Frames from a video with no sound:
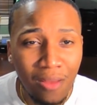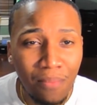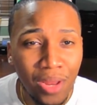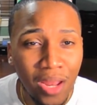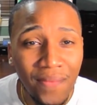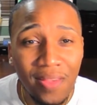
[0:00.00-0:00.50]

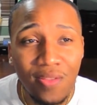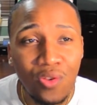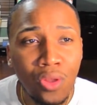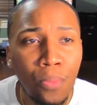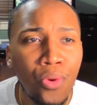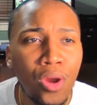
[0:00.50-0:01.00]
But if it's to
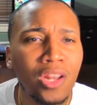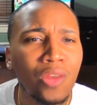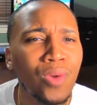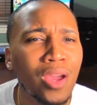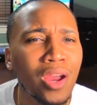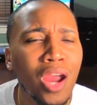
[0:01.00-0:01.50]
the point to
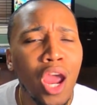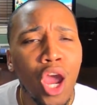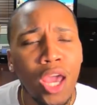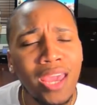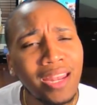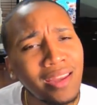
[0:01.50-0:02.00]
where
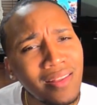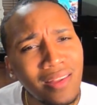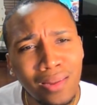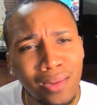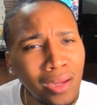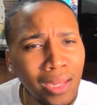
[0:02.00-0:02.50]
it doesn't
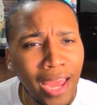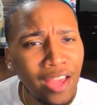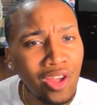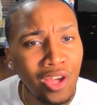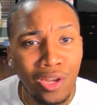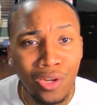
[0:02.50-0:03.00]
look like
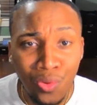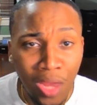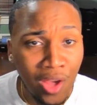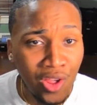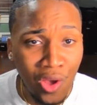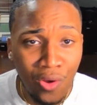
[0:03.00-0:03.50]
she can do
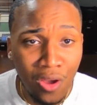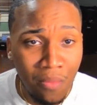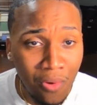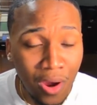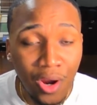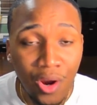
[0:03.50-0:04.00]
that show no
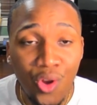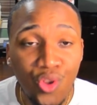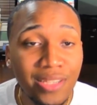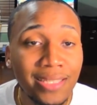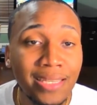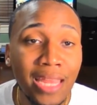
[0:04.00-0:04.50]
more, girl,
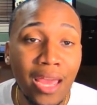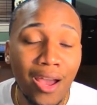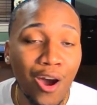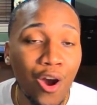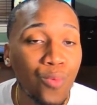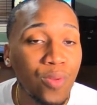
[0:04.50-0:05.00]
just sit at
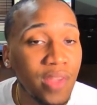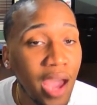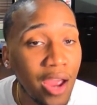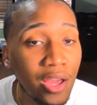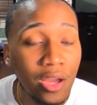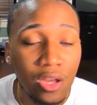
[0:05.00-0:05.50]
home,
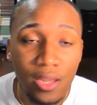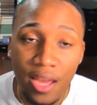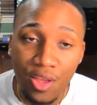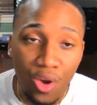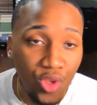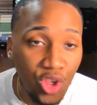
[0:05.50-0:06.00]
retire, collect
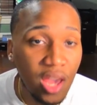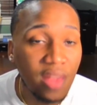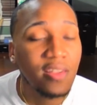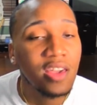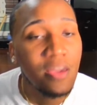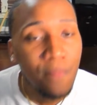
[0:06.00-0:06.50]
your checks,
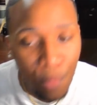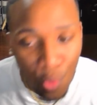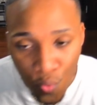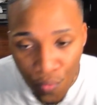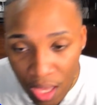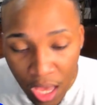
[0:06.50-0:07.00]
and keep it
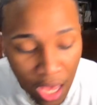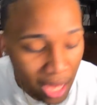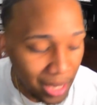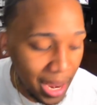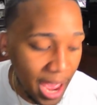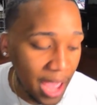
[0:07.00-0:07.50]
moving.
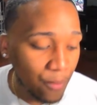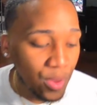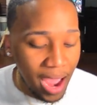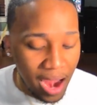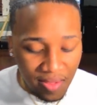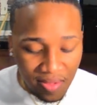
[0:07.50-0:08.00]
Like we
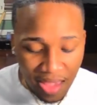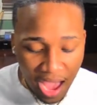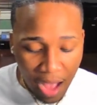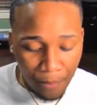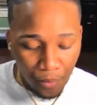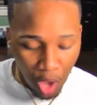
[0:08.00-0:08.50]
gotta
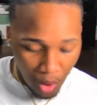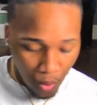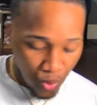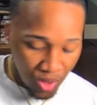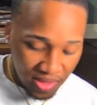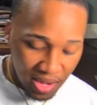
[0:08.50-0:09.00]
stop um,
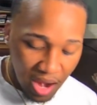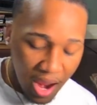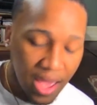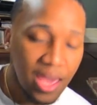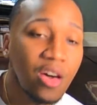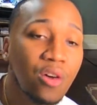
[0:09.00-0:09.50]
risking our
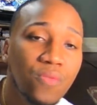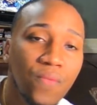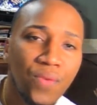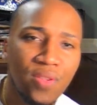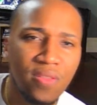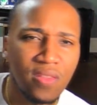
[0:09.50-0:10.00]
health
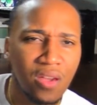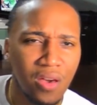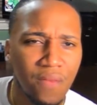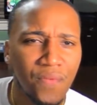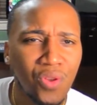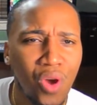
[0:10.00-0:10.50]
for stuff.
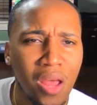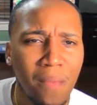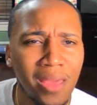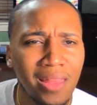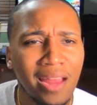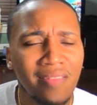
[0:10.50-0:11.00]
You know what I
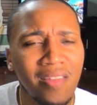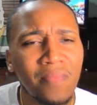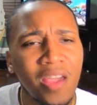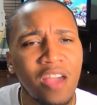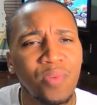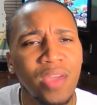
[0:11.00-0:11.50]
mean? Like
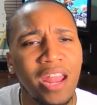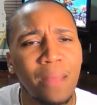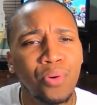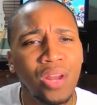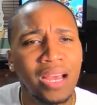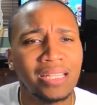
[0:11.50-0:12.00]
sometimes we gotta
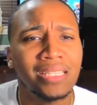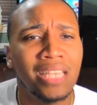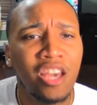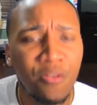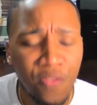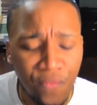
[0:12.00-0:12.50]
put
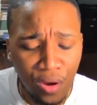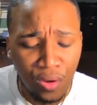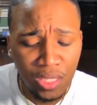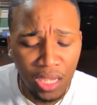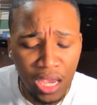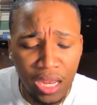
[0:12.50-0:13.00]
ourselves
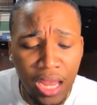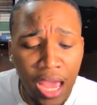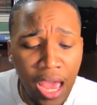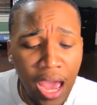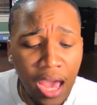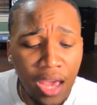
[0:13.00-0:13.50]
first. And
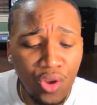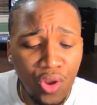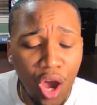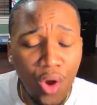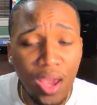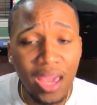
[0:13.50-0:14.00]
you
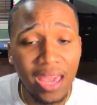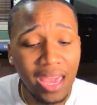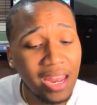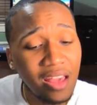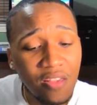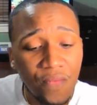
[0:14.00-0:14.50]
know,
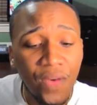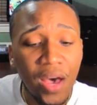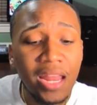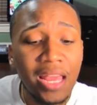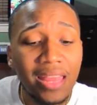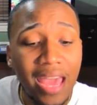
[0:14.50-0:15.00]
and it's
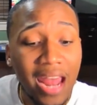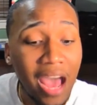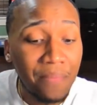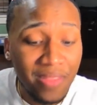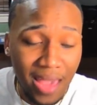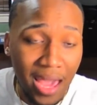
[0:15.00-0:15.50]
funny that I'm
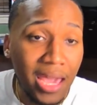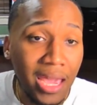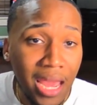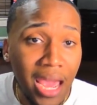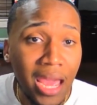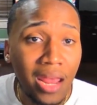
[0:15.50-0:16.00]
saying
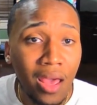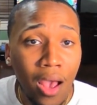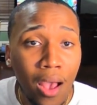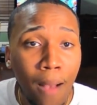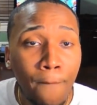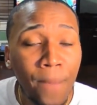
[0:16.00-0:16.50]
that
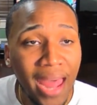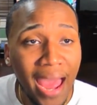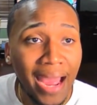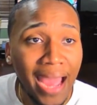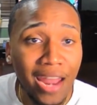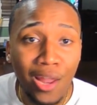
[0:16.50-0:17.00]
but I
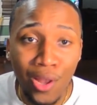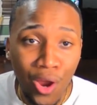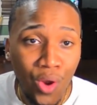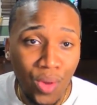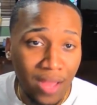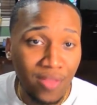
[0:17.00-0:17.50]
got to
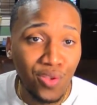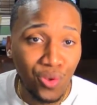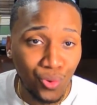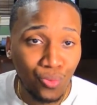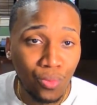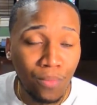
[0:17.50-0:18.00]
learn that
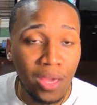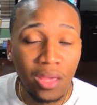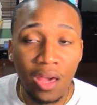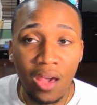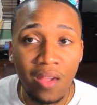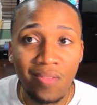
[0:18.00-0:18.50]
too
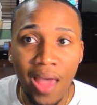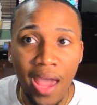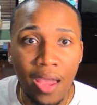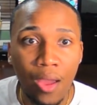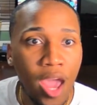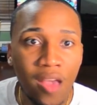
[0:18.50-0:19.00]
because
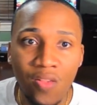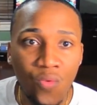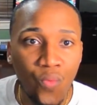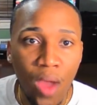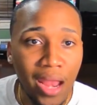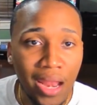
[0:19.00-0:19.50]
like as of
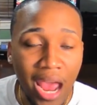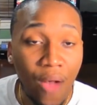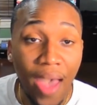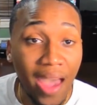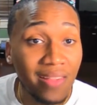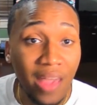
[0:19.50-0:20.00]
right now
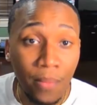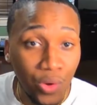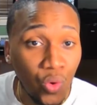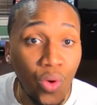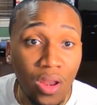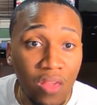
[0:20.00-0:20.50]
as I'm
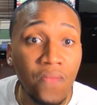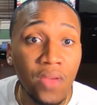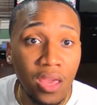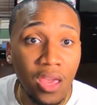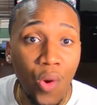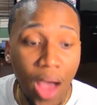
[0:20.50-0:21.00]
doing this
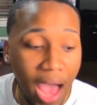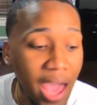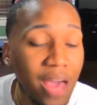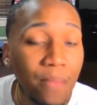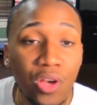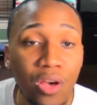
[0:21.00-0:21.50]
video I
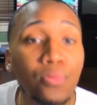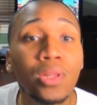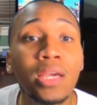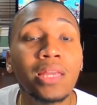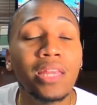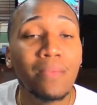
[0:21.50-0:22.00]
am
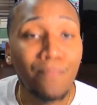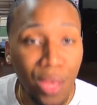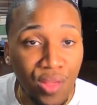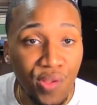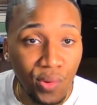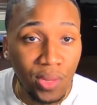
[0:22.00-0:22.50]
completely
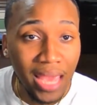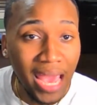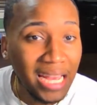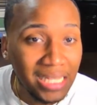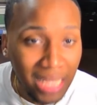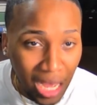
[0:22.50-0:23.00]
mentally
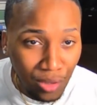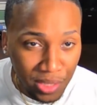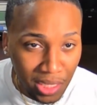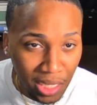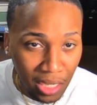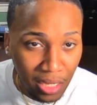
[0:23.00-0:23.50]

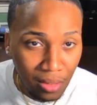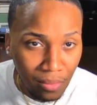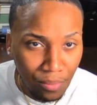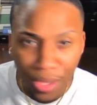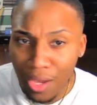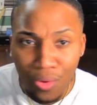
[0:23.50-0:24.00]
exhausted
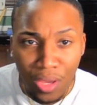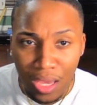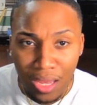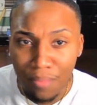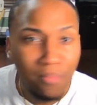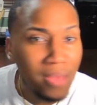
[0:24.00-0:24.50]

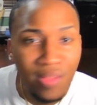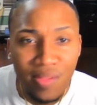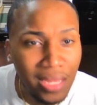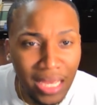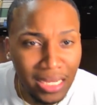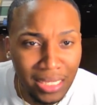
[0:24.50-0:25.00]
period,
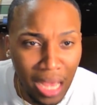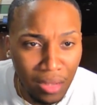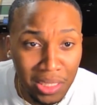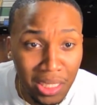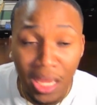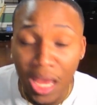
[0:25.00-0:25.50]
mentally
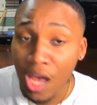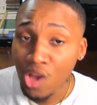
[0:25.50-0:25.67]
exhausted.